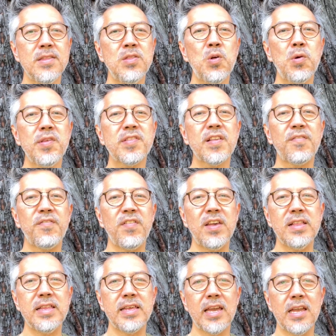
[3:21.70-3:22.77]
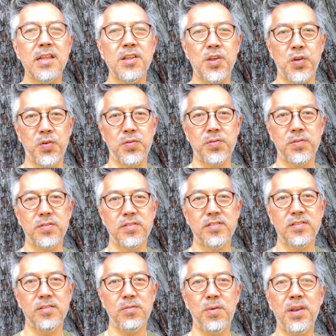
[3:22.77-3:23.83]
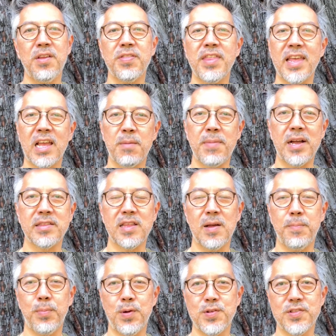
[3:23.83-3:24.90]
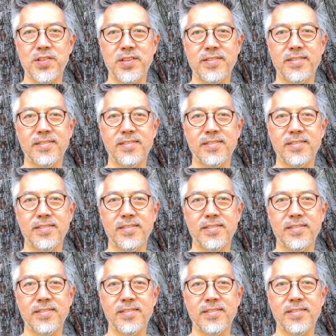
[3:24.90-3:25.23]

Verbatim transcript: Notice that feeling in you when you think about that person